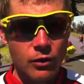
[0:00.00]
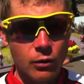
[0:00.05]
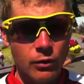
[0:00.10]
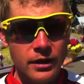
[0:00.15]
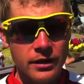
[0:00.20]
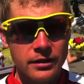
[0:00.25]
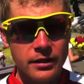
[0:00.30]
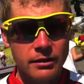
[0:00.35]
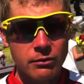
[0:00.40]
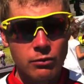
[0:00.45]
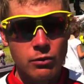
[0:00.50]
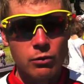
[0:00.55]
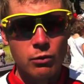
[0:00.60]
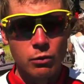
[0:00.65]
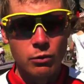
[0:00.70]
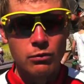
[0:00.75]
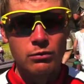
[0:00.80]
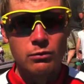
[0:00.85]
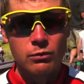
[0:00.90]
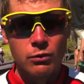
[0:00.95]
win. They
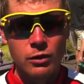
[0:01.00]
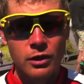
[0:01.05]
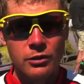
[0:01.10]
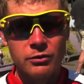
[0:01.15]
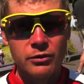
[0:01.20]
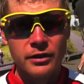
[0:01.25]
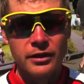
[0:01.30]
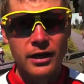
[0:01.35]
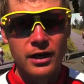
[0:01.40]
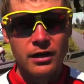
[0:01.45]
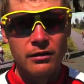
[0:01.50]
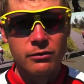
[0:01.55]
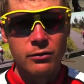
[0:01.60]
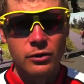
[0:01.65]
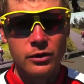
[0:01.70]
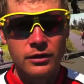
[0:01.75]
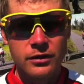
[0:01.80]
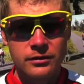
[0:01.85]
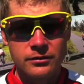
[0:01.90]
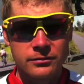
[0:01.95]
worked really hard
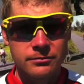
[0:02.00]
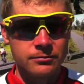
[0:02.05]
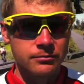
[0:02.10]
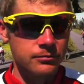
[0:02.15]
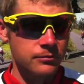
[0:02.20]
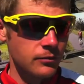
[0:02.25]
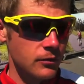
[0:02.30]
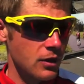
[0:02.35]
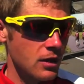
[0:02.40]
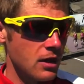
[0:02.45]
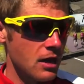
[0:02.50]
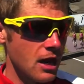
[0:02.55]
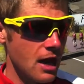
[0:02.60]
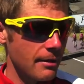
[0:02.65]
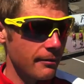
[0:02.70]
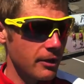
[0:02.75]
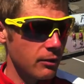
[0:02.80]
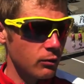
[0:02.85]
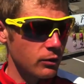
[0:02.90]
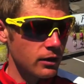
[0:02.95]
for it. And
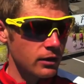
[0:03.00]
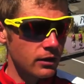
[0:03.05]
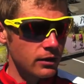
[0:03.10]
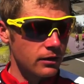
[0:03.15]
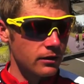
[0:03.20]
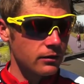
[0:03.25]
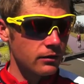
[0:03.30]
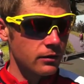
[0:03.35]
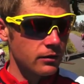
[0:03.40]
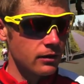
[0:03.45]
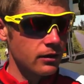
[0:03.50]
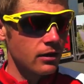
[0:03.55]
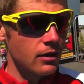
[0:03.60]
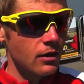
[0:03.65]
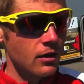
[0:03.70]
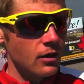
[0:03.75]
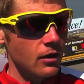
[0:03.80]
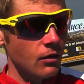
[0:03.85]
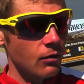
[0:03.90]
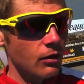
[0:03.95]
I mean
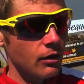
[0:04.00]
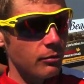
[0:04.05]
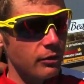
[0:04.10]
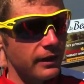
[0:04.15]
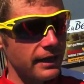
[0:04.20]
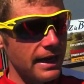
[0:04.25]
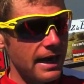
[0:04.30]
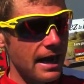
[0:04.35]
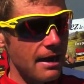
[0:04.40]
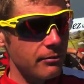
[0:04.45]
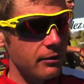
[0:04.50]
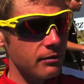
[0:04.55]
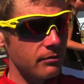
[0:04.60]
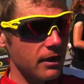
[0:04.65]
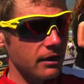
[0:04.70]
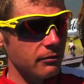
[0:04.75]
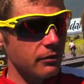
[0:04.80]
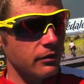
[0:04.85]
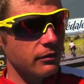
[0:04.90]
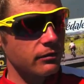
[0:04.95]
we're pretty happy.
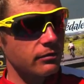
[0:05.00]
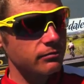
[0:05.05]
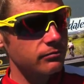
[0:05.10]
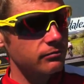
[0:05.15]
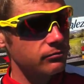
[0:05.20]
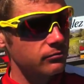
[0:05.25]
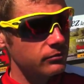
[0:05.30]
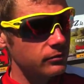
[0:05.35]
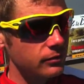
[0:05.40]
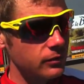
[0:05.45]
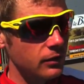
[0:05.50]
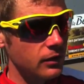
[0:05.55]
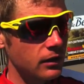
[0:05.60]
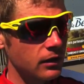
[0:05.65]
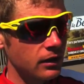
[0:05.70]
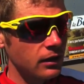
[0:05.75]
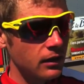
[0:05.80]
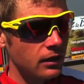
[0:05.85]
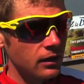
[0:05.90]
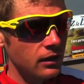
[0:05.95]
Maybe if
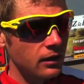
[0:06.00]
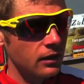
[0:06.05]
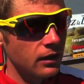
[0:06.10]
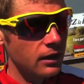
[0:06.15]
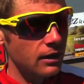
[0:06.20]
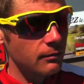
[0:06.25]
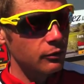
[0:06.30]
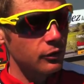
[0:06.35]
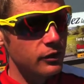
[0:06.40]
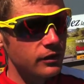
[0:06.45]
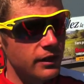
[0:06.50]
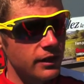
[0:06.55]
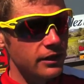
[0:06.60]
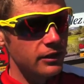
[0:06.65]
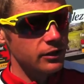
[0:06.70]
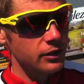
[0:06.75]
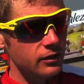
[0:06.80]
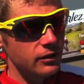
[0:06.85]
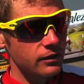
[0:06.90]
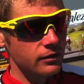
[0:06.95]
a couple
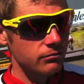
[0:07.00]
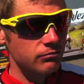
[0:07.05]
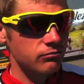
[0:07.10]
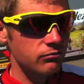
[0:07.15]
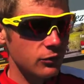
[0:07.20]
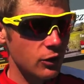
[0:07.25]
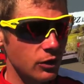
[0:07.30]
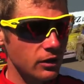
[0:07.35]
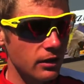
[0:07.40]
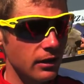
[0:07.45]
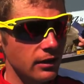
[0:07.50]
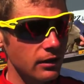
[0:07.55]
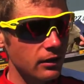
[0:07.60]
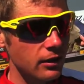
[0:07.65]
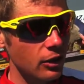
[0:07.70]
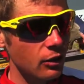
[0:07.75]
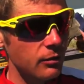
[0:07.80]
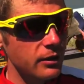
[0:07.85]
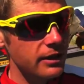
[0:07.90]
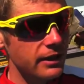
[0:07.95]
stages. Could have done a
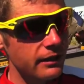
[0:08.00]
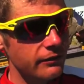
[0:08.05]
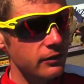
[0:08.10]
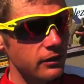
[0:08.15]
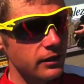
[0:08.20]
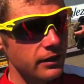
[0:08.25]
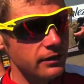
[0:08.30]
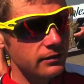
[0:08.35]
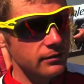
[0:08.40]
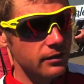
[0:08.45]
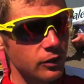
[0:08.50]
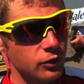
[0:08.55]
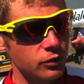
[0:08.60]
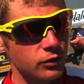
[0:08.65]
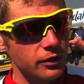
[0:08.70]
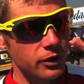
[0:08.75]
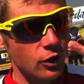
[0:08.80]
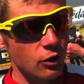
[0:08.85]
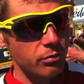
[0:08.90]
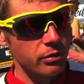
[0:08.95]
little bit differently. I was
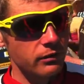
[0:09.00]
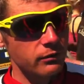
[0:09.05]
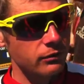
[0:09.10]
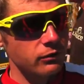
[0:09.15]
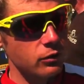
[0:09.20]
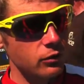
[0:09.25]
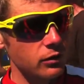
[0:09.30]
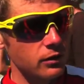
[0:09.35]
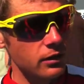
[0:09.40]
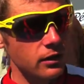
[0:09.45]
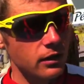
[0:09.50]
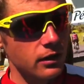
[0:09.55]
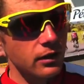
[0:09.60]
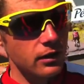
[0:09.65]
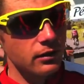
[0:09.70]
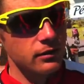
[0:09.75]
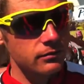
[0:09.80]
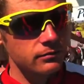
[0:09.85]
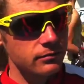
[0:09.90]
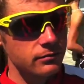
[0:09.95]
really hoping for,
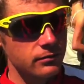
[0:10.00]
a